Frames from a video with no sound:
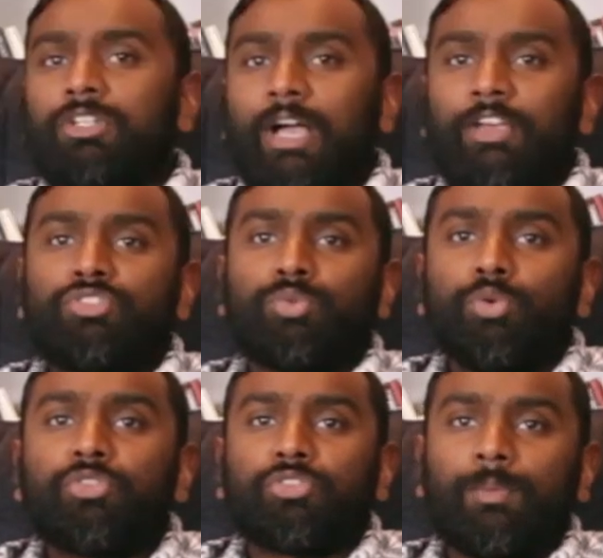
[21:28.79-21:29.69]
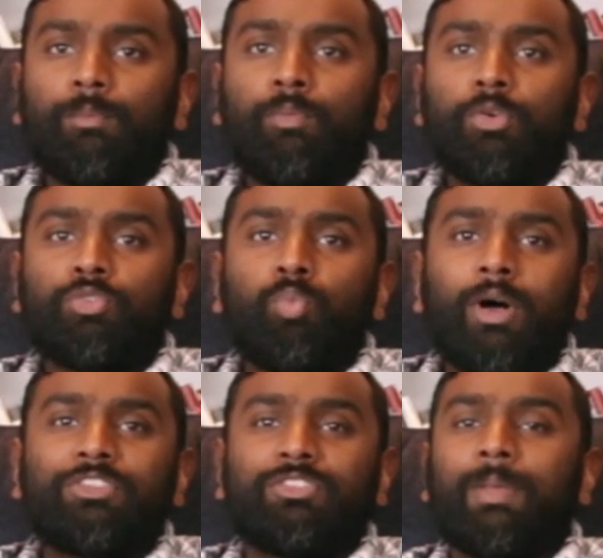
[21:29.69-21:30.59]
Guys, Jerusalem was
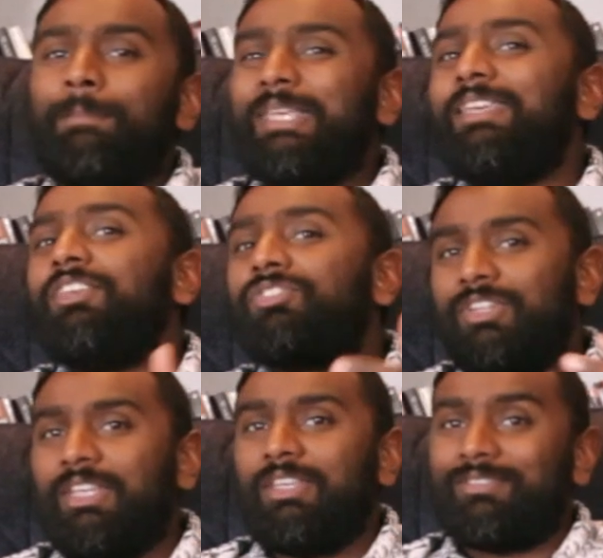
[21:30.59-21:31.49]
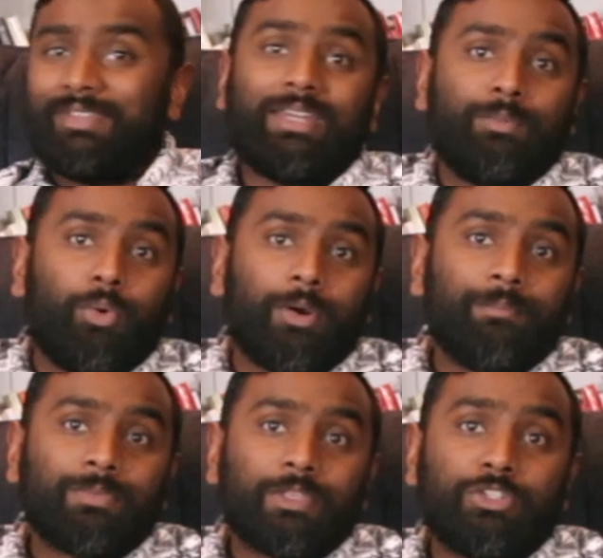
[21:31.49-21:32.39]
once the bee's knees. Not anymore.
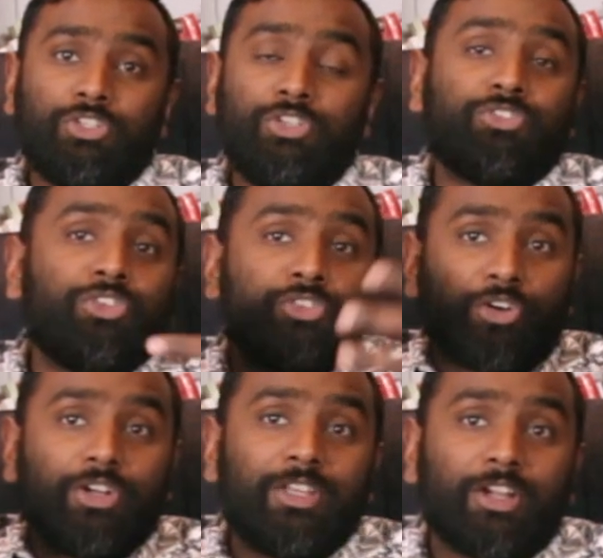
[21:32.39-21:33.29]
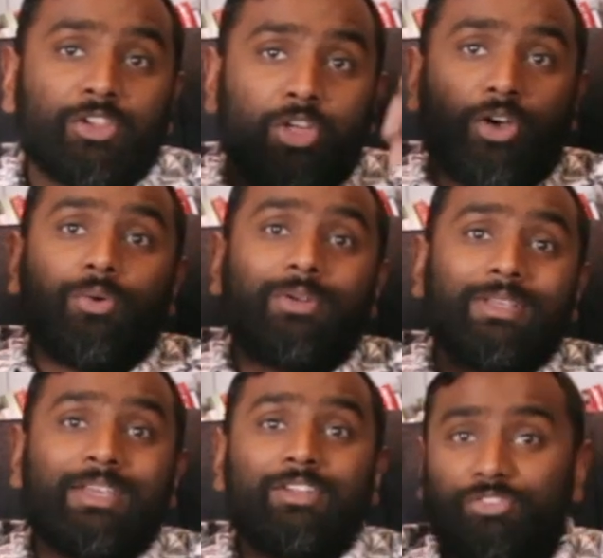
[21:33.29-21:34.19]
She's deserted, alone,
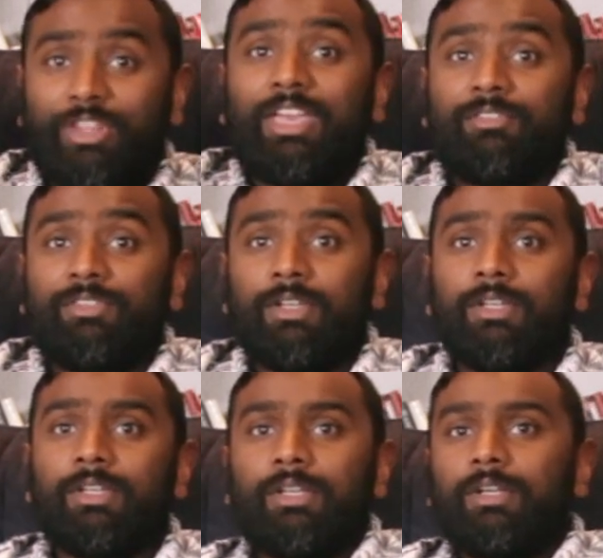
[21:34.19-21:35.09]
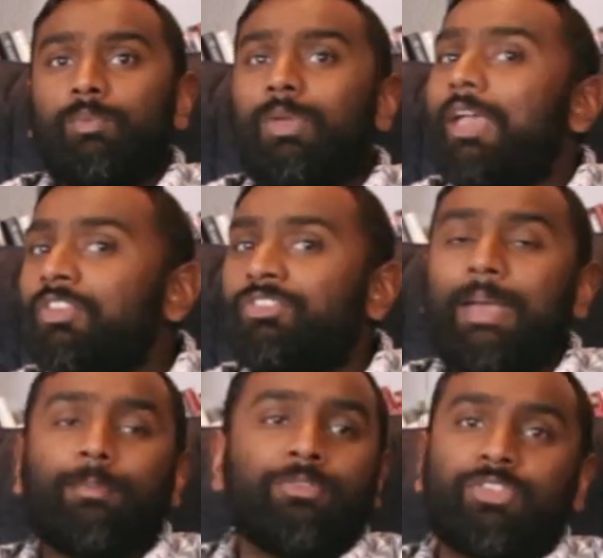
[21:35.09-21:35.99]
and a slave we have
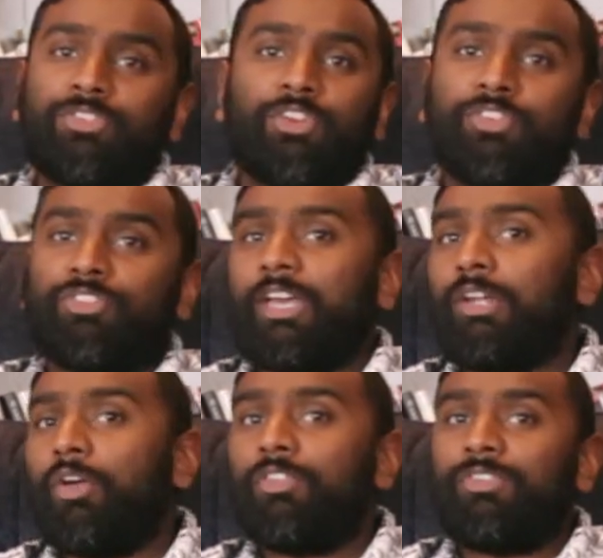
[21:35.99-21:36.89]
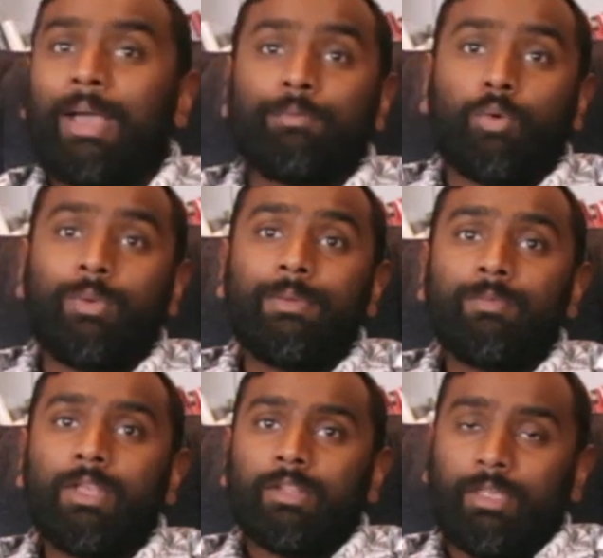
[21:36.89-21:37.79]
examples of this in our society all the time, don't we?
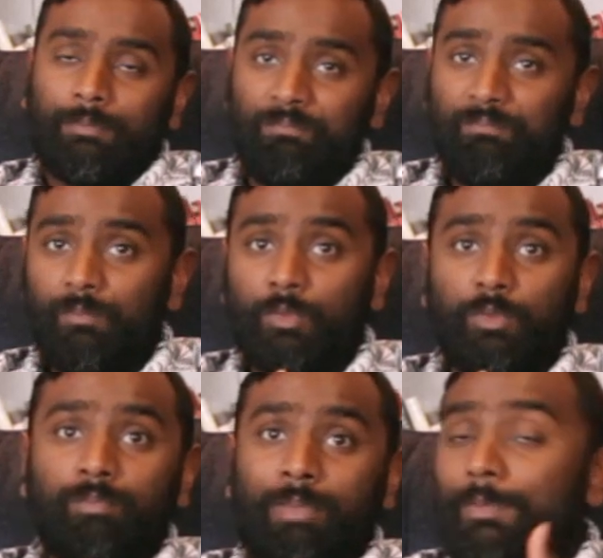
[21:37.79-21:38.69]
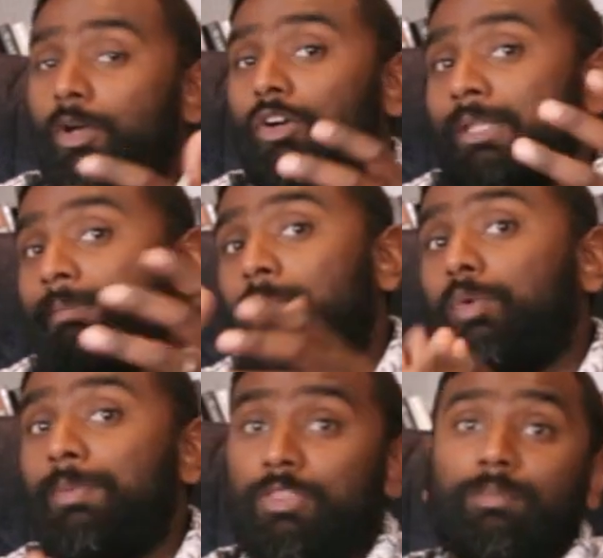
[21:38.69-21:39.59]
Like maybe our lament
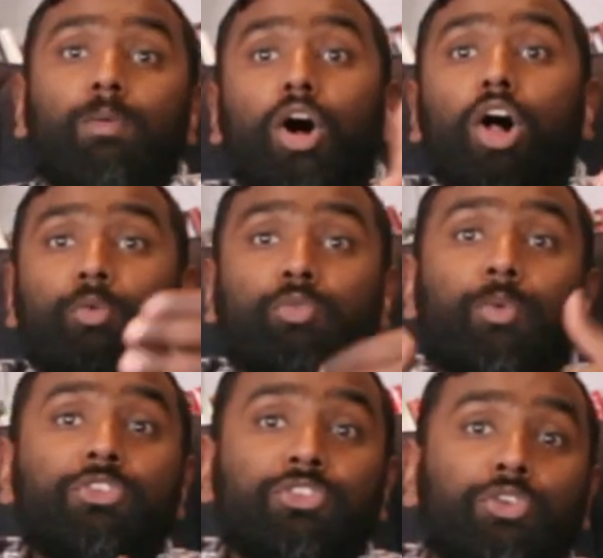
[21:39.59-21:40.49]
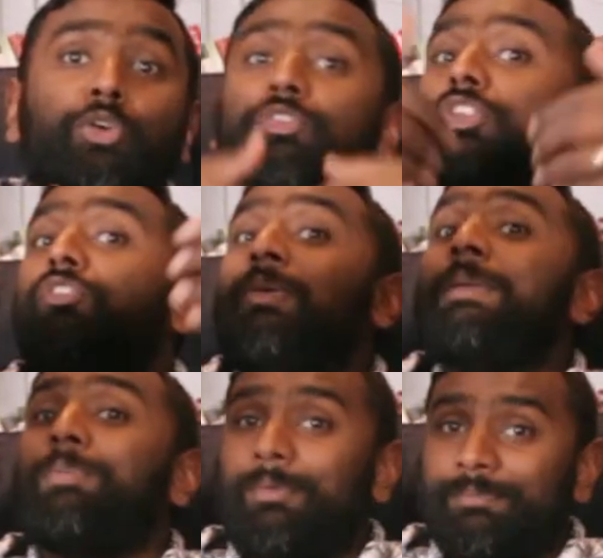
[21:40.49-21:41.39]
would be the mall was once so full of
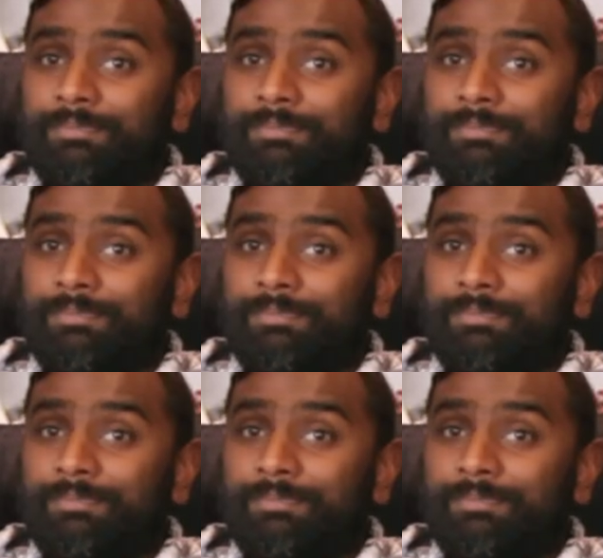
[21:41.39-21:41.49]
people.